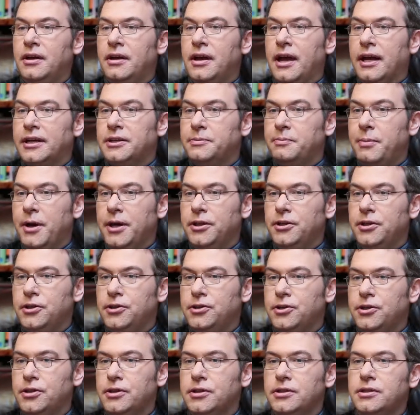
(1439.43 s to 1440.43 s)

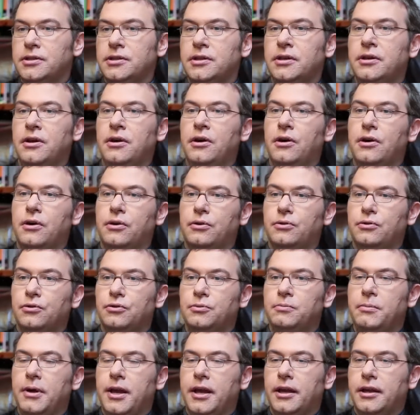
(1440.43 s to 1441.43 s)
expenditures, or
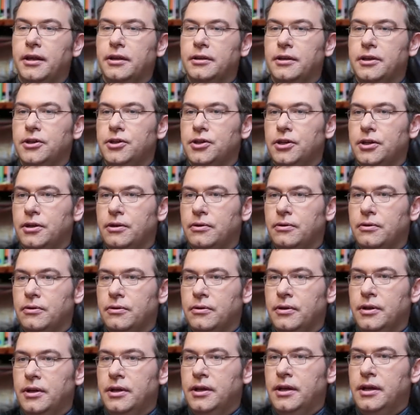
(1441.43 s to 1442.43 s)
could make additional